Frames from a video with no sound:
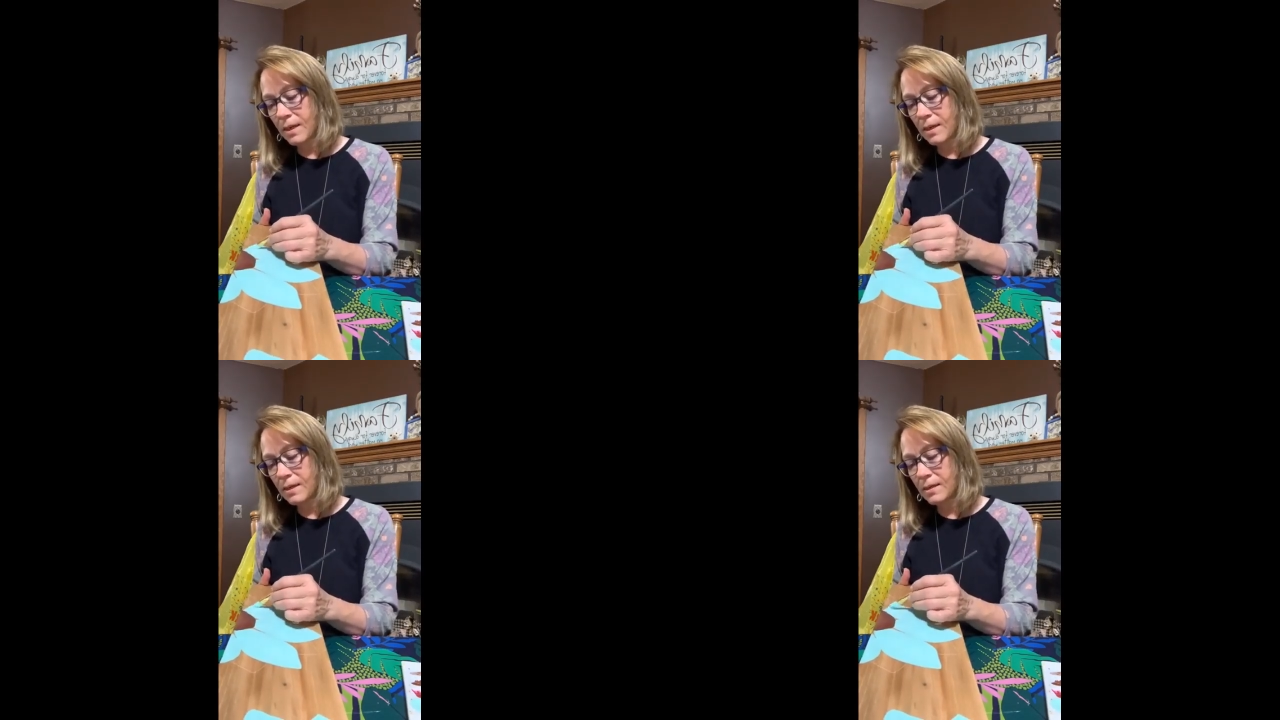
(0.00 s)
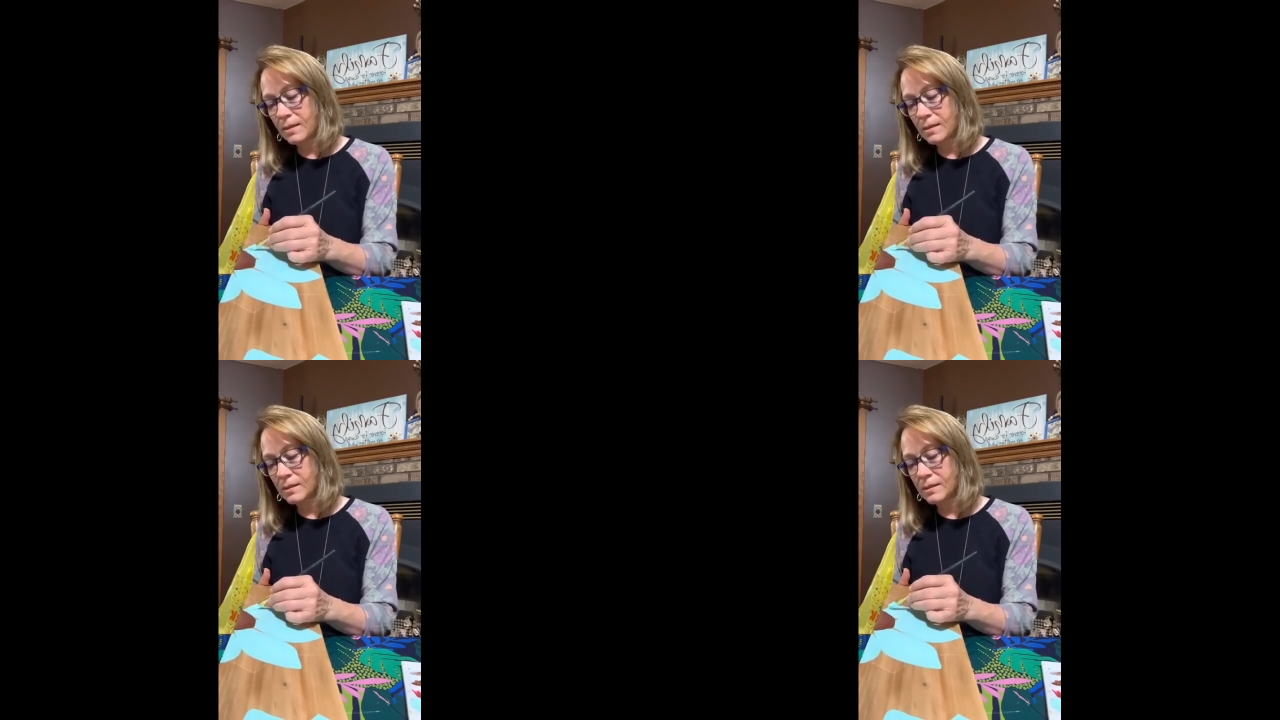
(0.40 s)

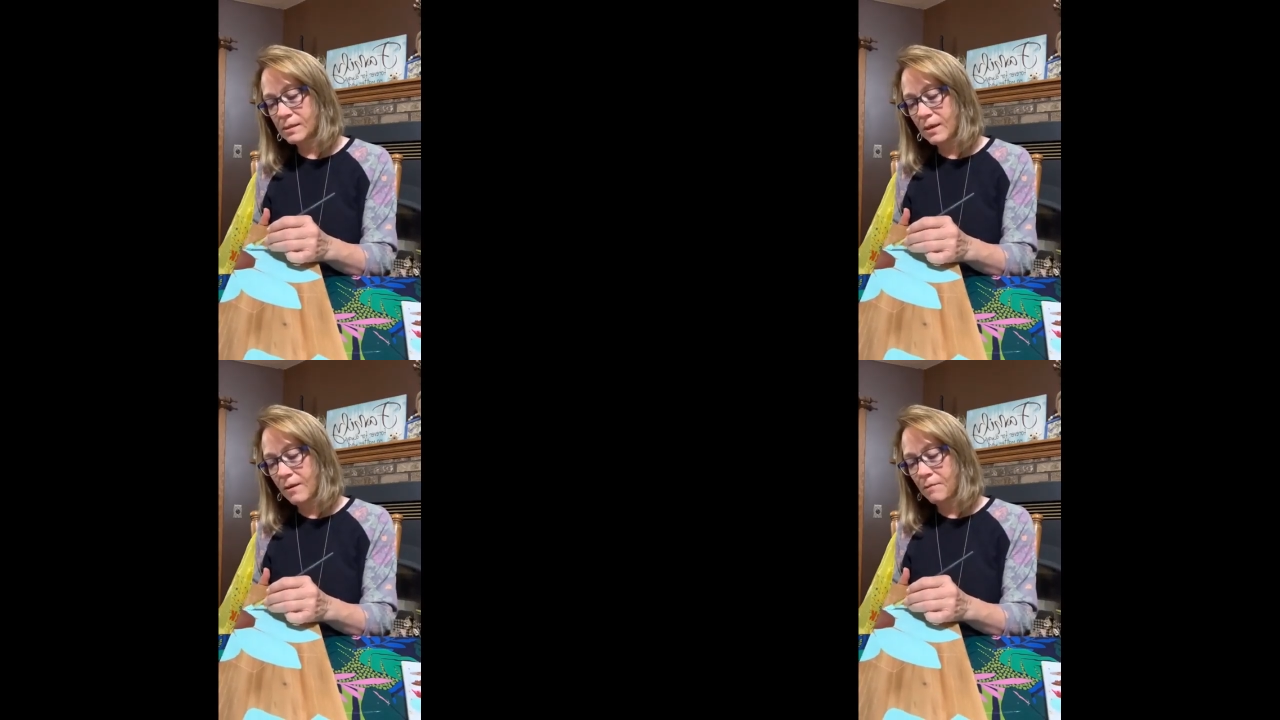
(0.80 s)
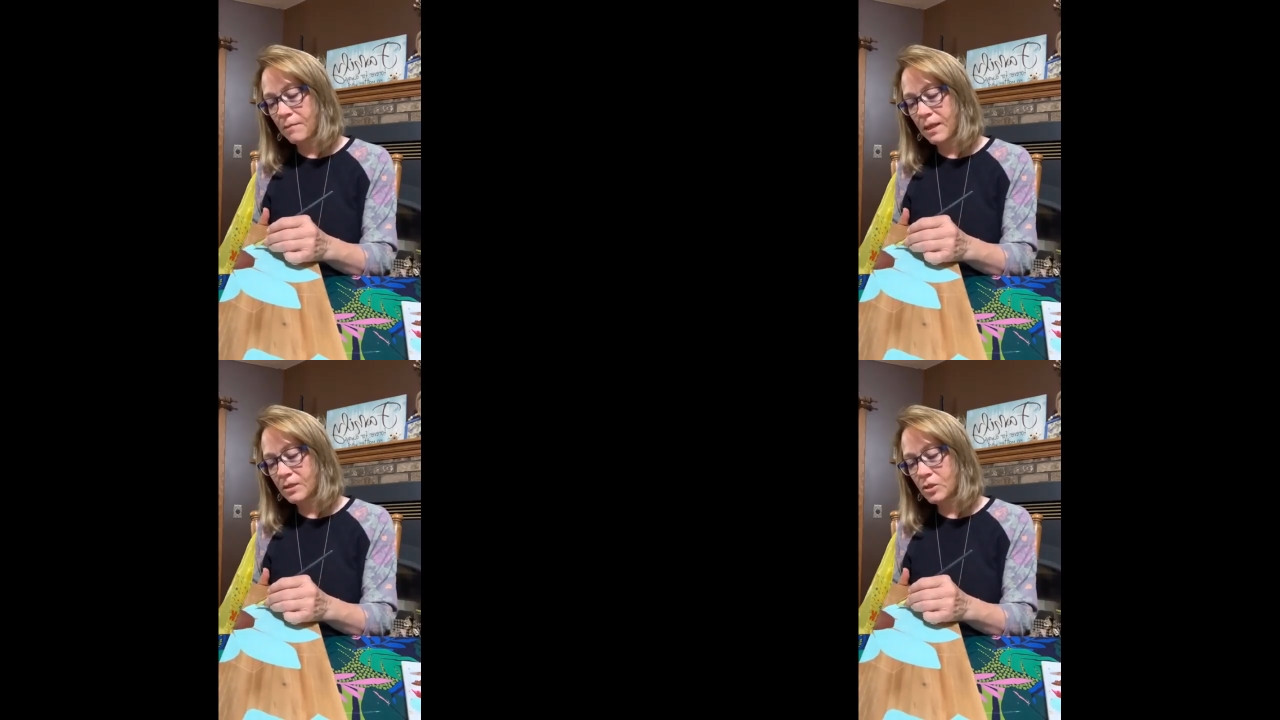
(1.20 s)
is
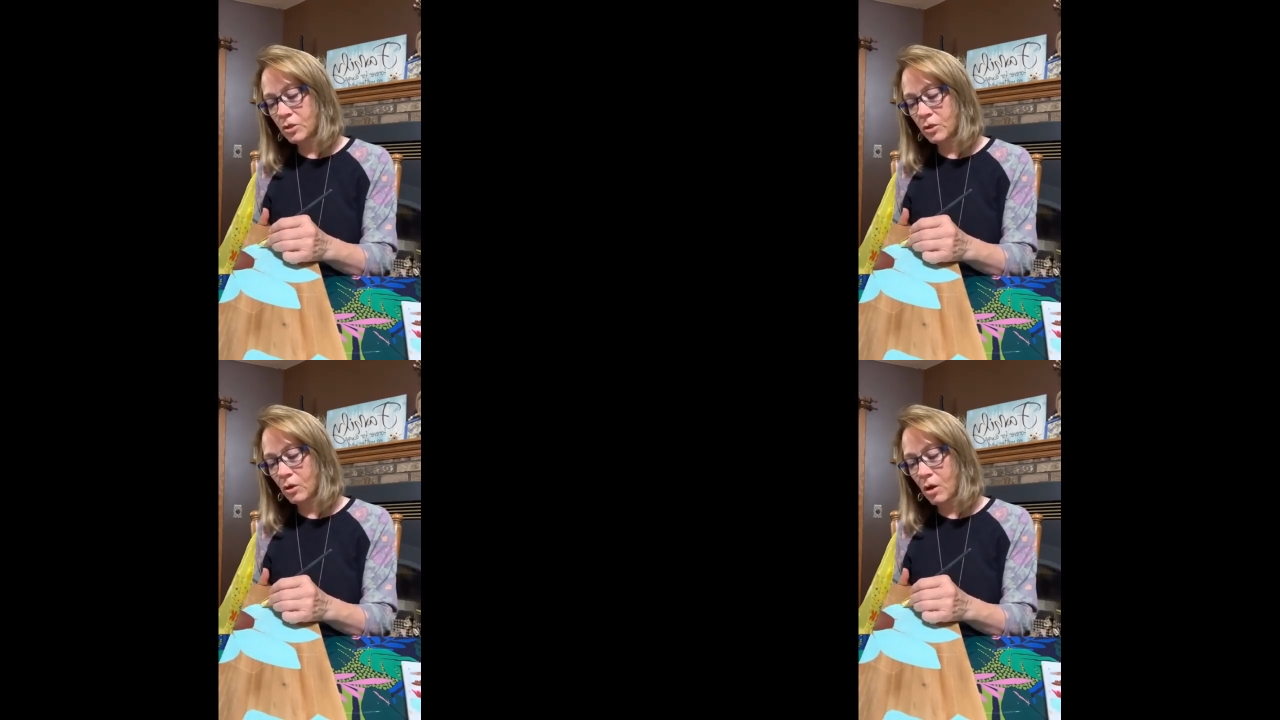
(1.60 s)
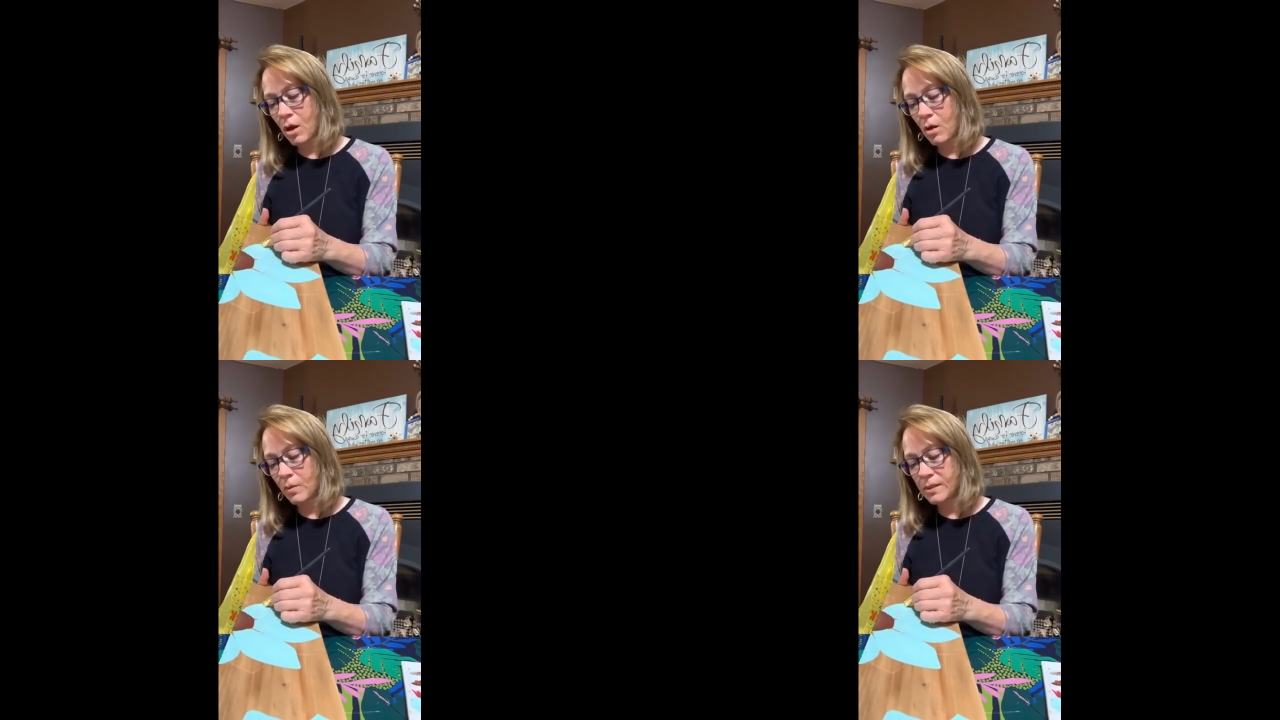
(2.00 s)
make sure you're
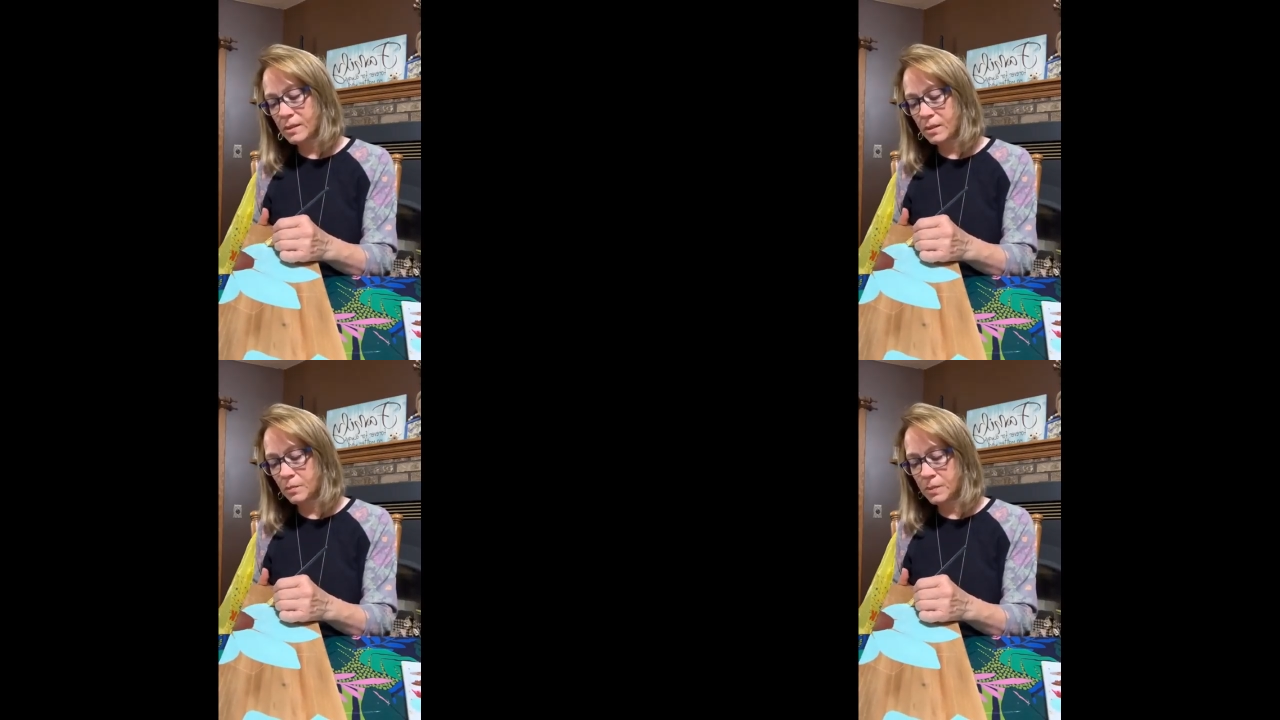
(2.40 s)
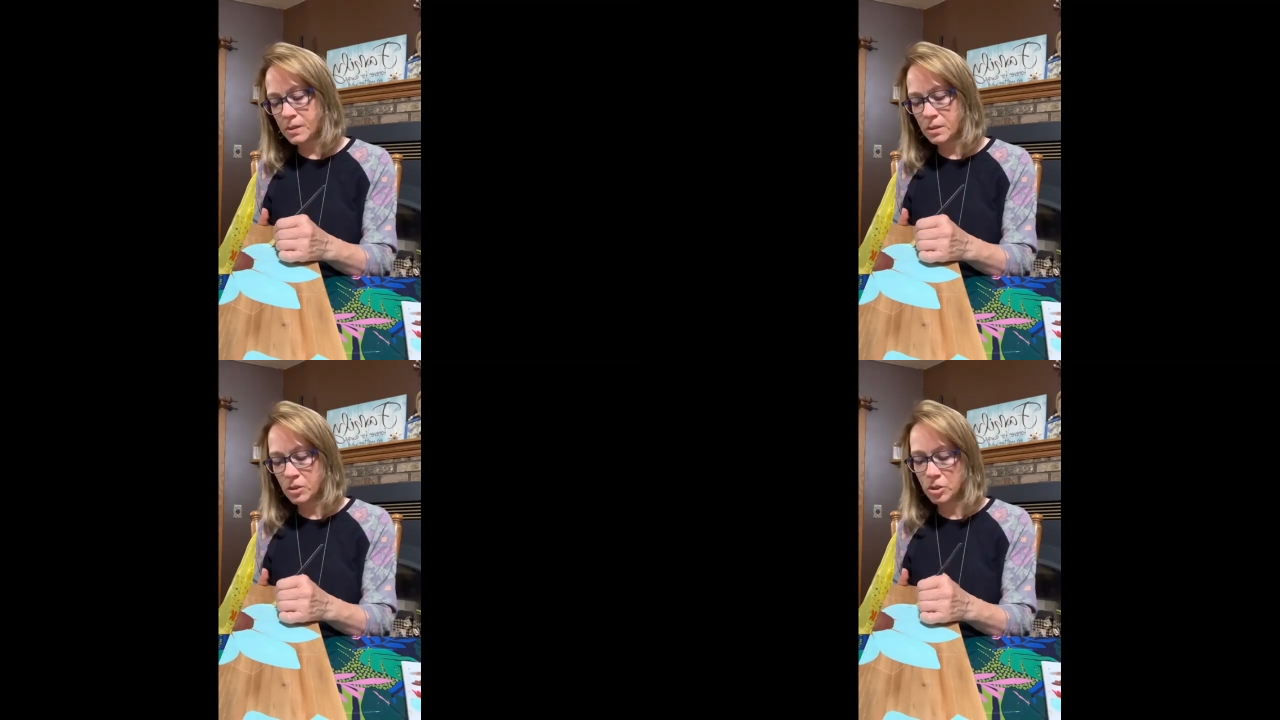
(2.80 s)
always in a
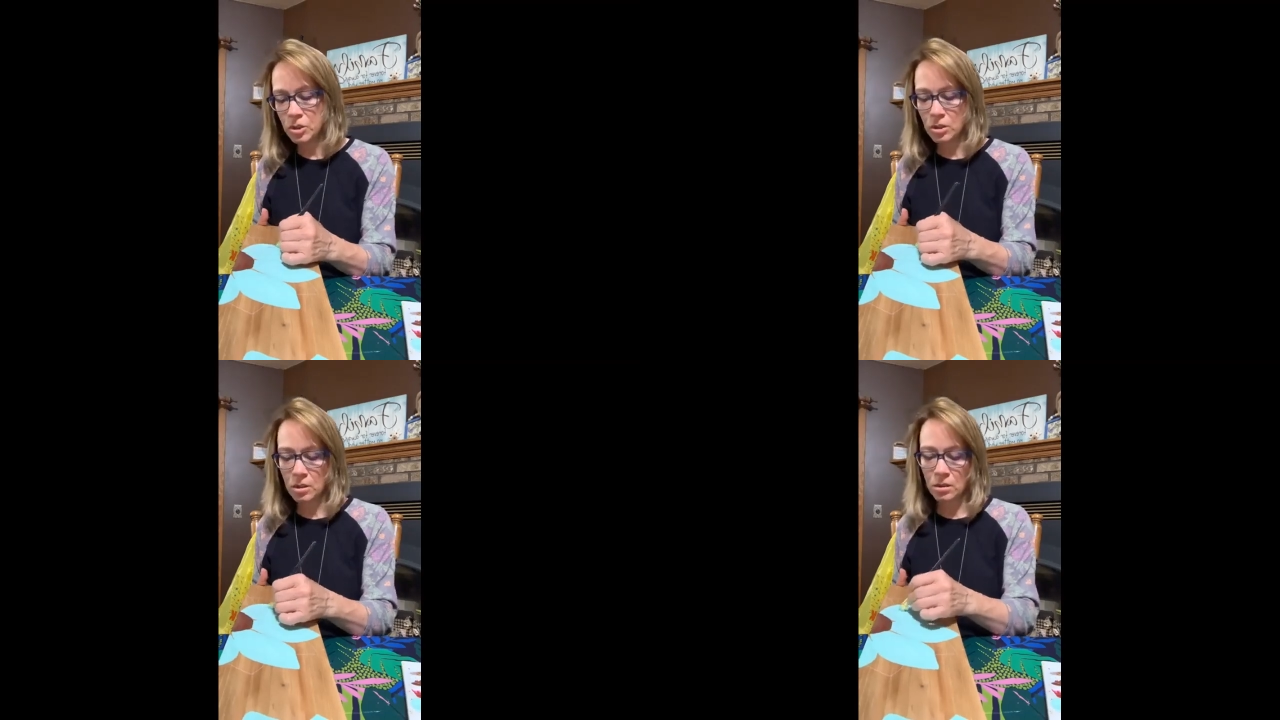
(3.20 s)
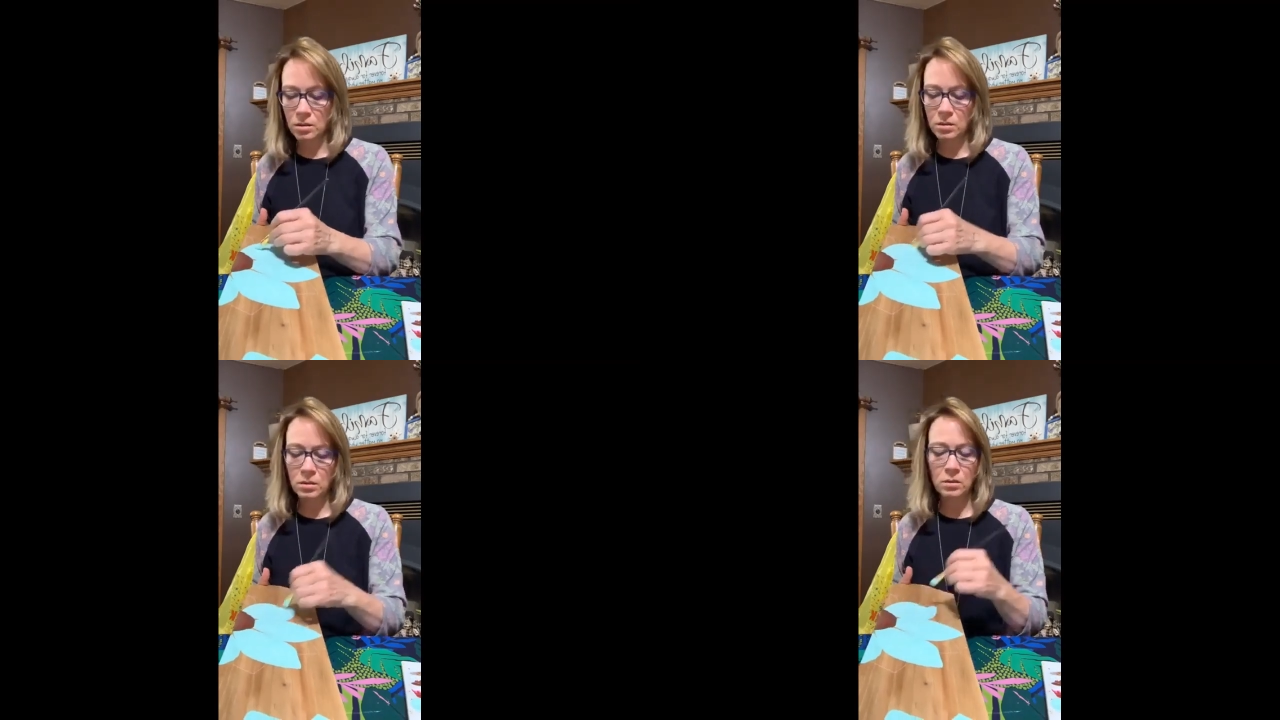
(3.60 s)

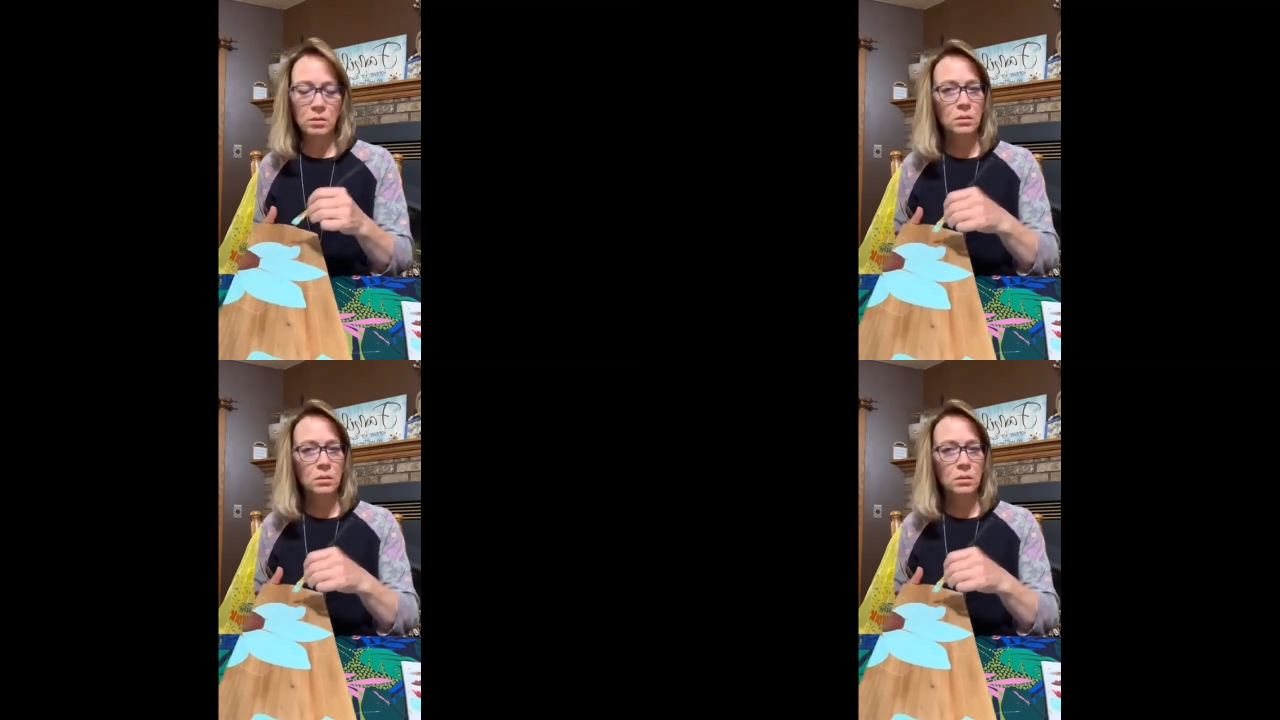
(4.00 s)
position